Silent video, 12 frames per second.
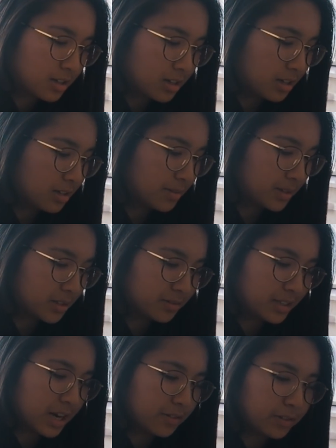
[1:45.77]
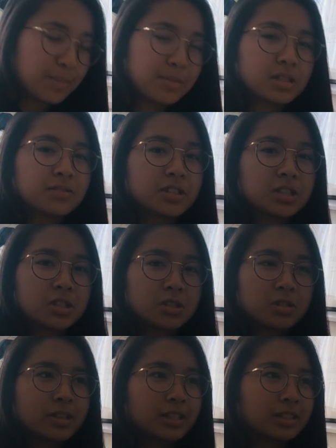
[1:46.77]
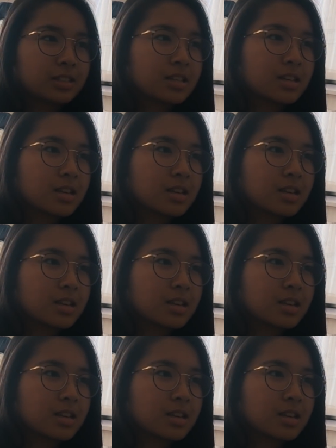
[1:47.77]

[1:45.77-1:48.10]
I don't really have that much of a strict